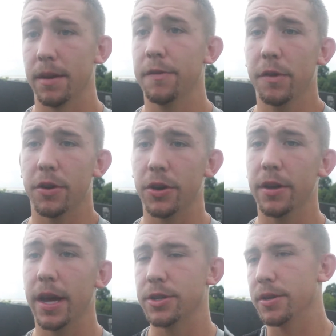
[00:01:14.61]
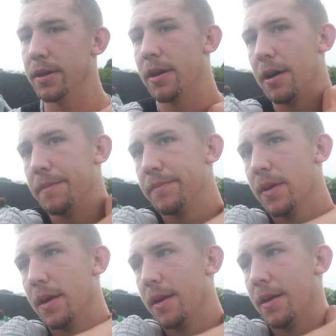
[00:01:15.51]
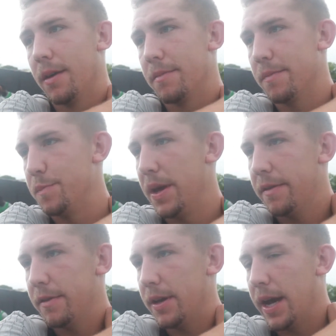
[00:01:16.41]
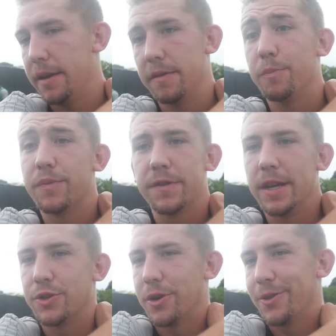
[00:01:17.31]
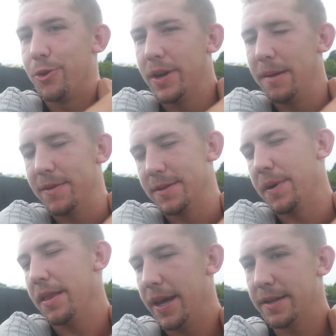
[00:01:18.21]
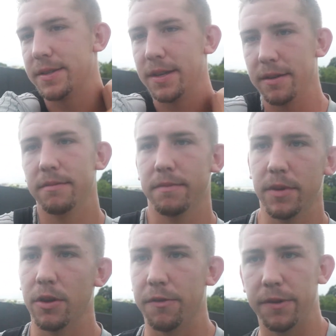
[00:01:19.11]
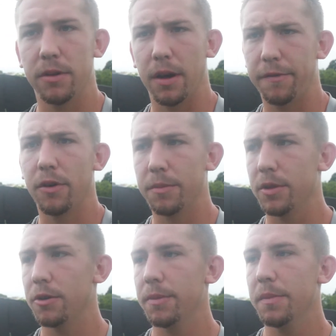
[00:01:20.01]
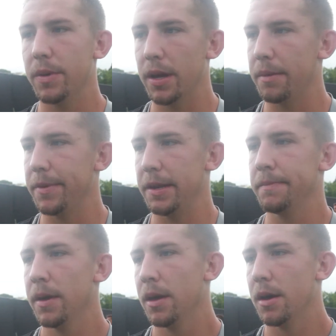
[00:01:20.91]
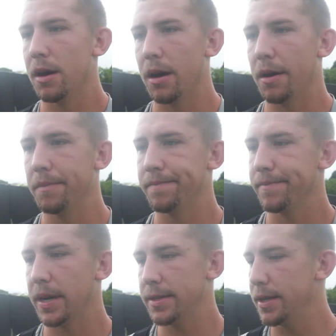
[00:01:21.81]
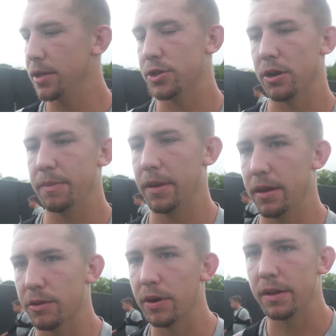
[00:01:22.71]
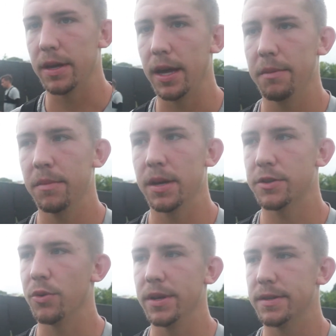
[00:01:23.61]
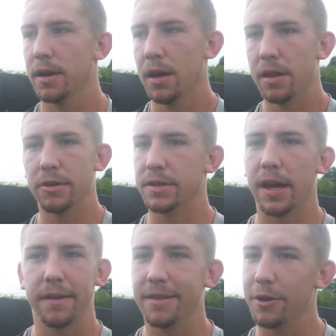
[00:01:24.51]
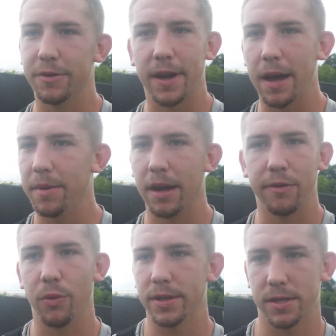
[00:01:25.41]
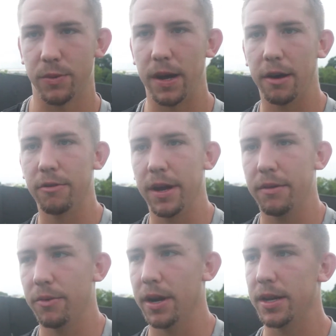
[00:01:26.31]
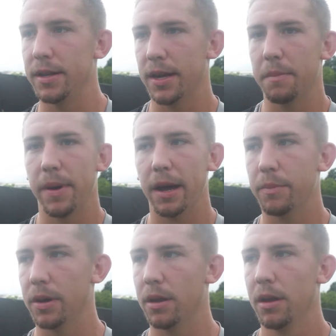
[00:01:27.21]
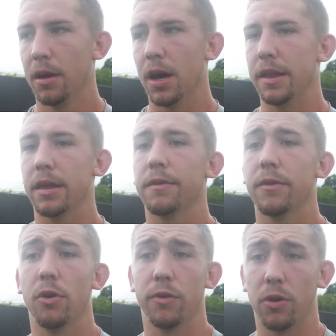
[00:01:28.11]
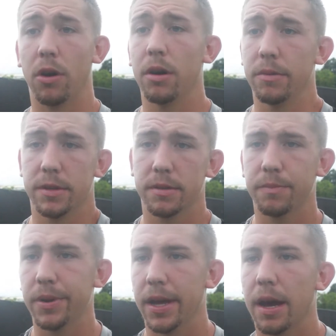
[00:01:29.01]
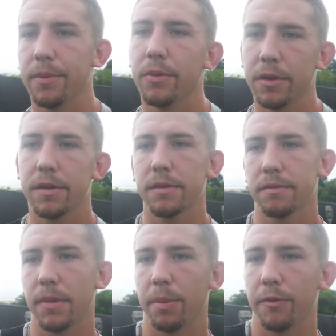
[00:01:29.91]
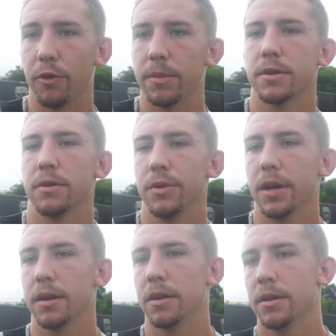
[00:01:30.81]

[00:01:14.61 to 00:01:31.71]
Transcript: It felt good, actually. Mentally, I had to stay strong the whole game because my legs did, you know, I felt them a little bit, but I mean, I stayed sharp, I think, throughout the game. It's always, there's that little timing every once in a while, right, where I need to get back, but I think overall I was pretty happy with my performance on the weekend.